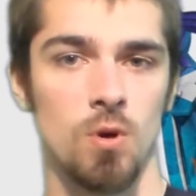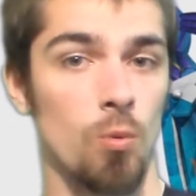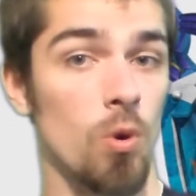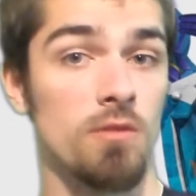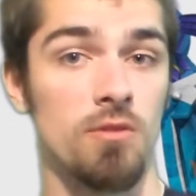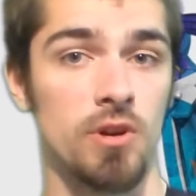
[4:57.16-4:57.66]
or
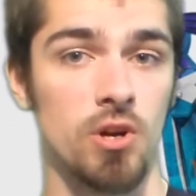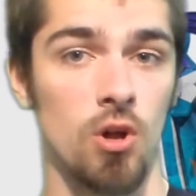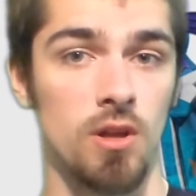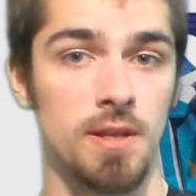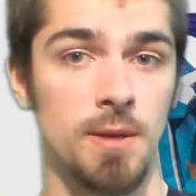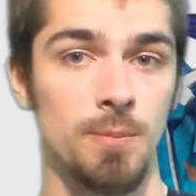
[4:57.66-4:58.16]
whatever they're
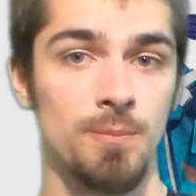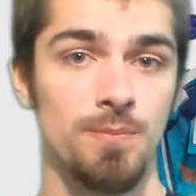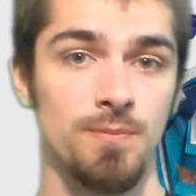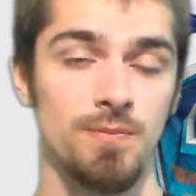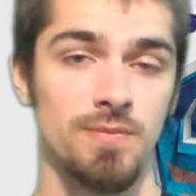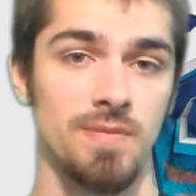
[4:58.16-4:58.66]
calling it,
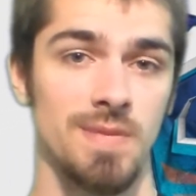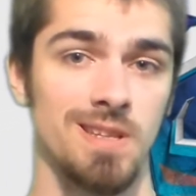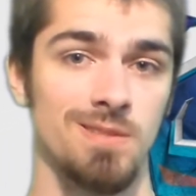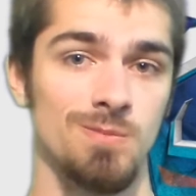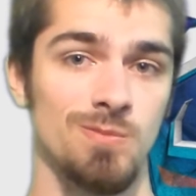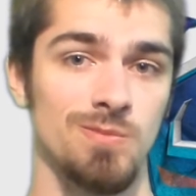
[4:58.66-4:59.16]

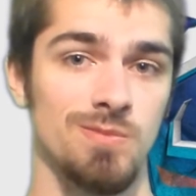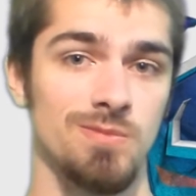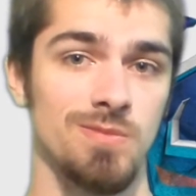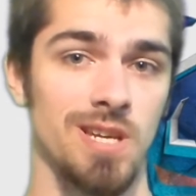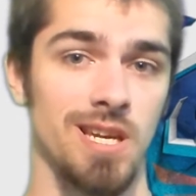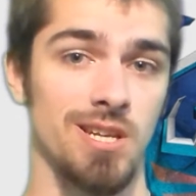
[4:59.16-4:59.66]

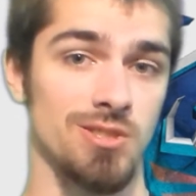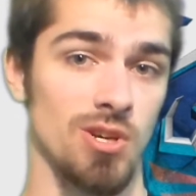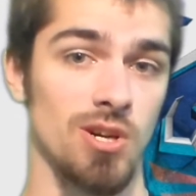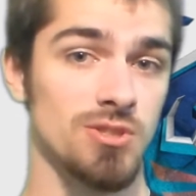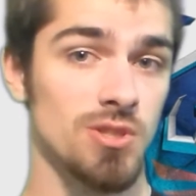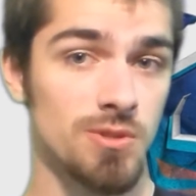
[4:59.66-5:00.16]
is
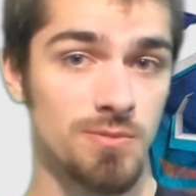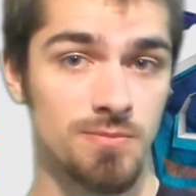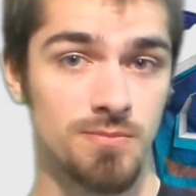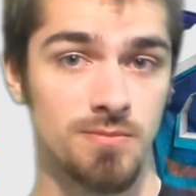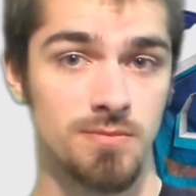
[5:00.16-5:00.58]
also.